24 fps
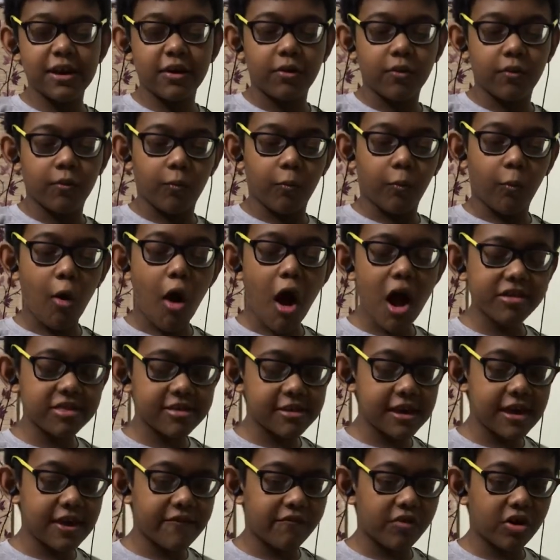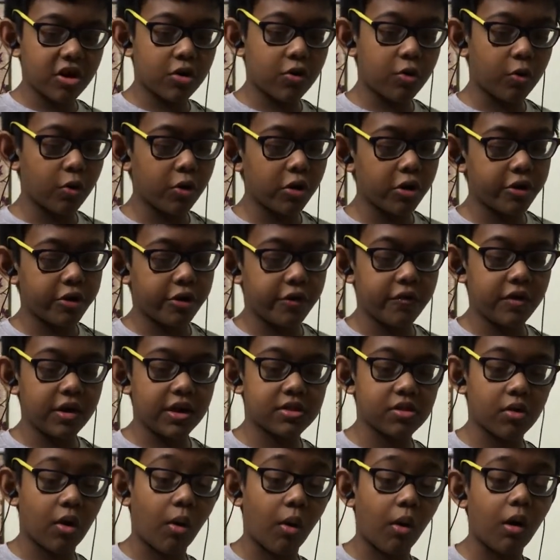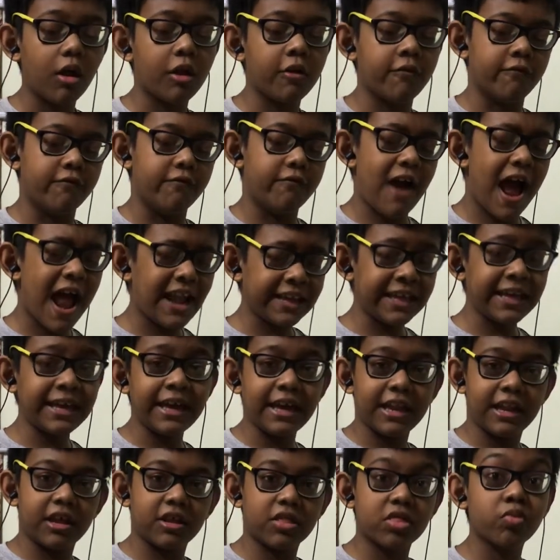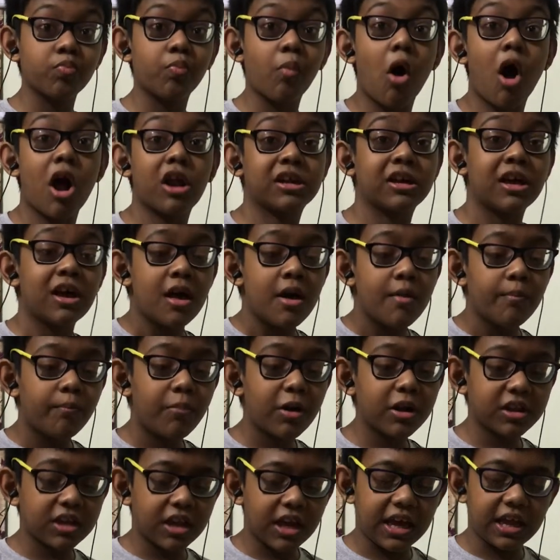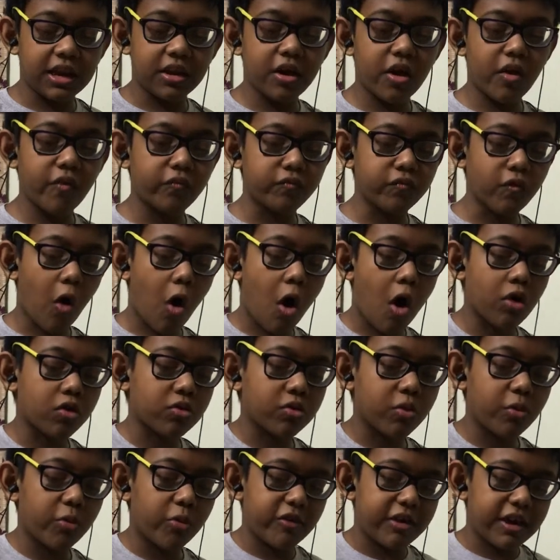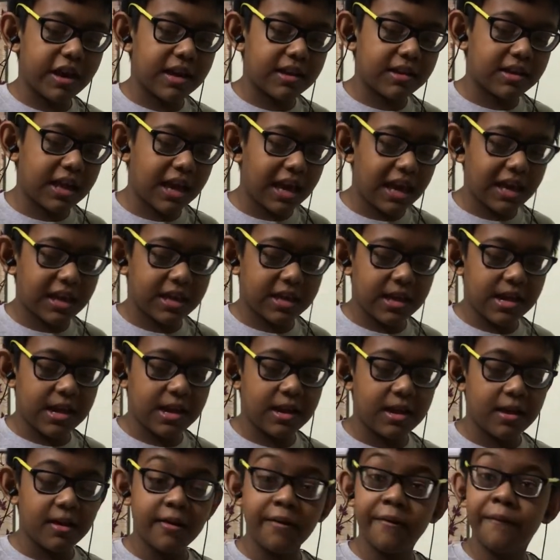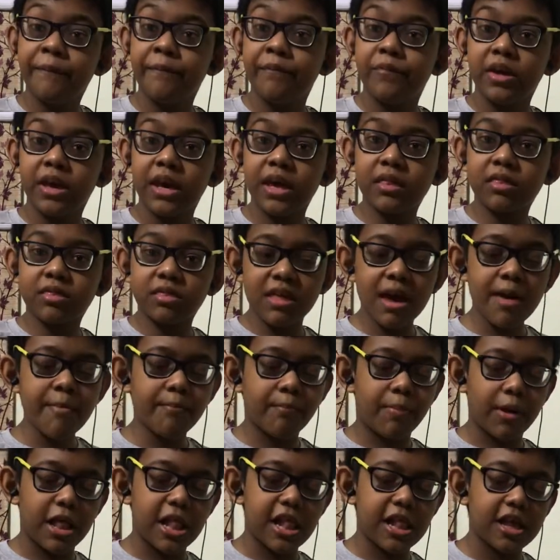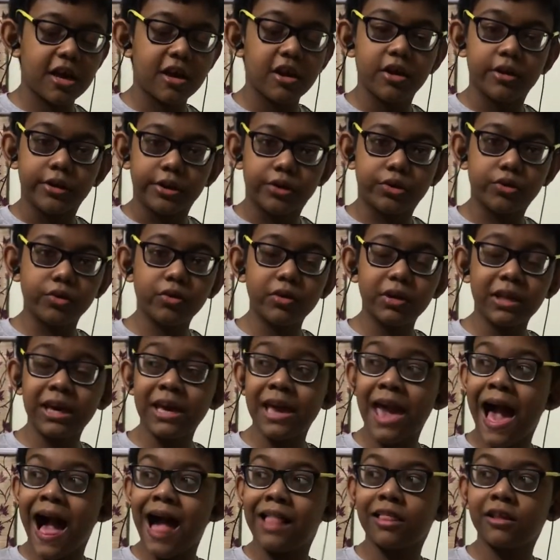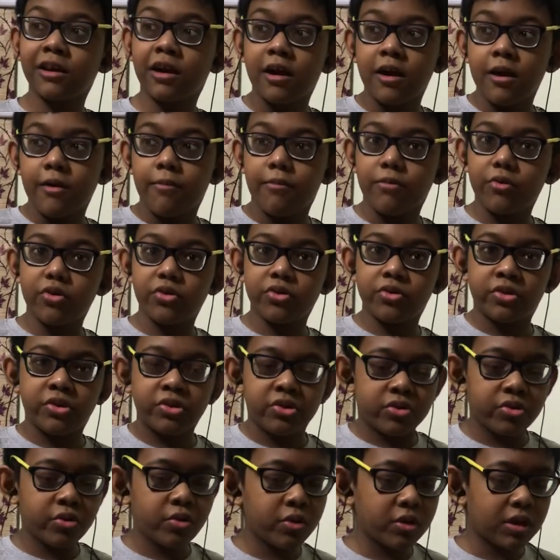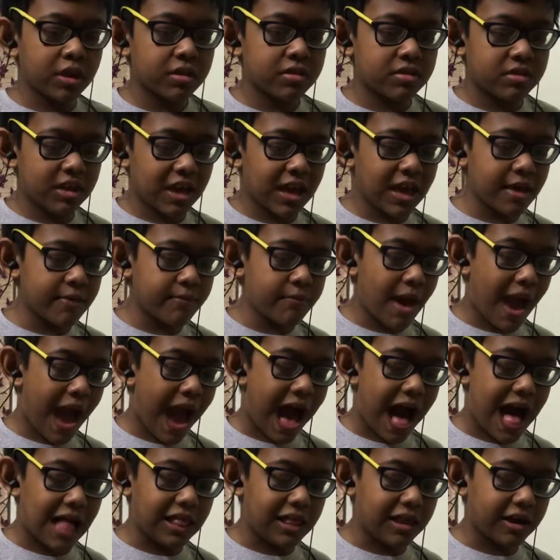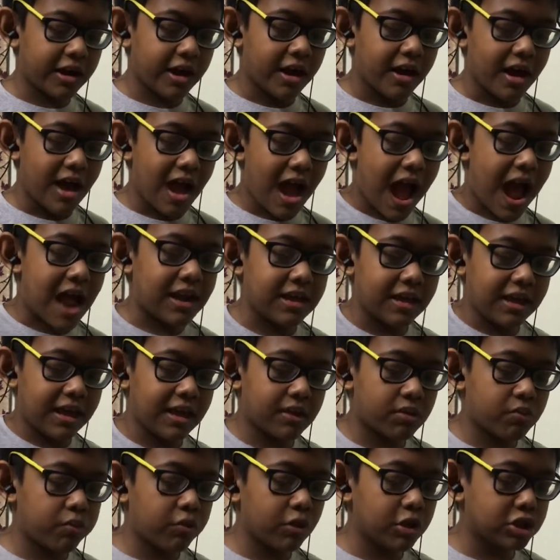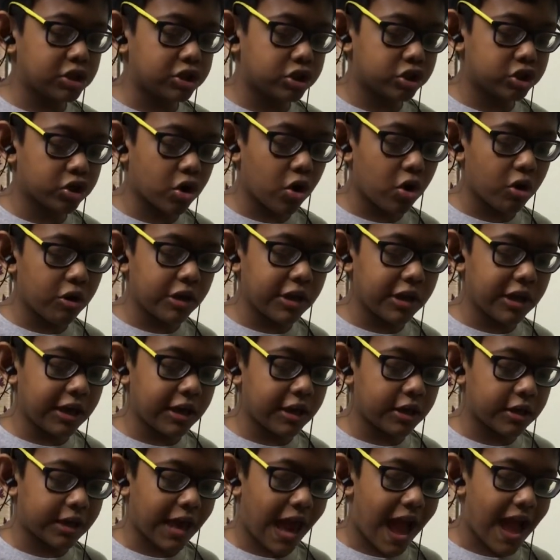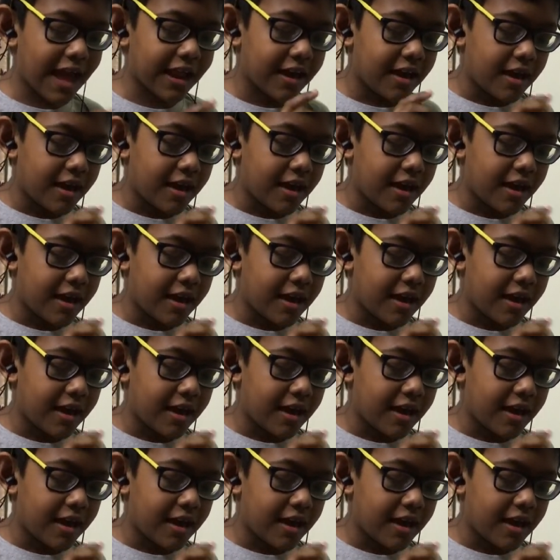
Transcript: What if a corner is already in its spot but in the wrong orientation? It's simple. Do the same alg and it will surely get